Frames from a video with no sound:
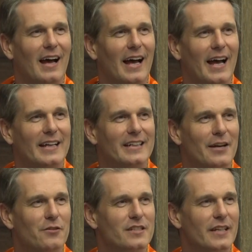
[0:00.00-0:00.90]
And
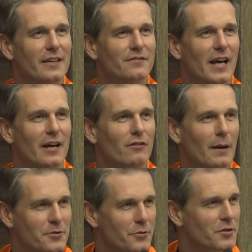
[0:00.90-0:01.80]
he received a
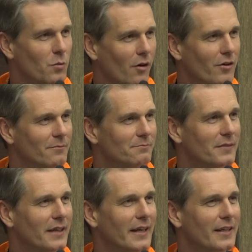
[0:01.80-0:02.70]
rapturous welcome
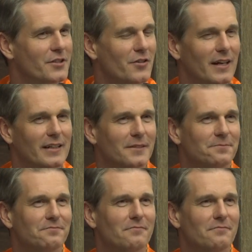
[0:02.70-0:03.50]
in Australia.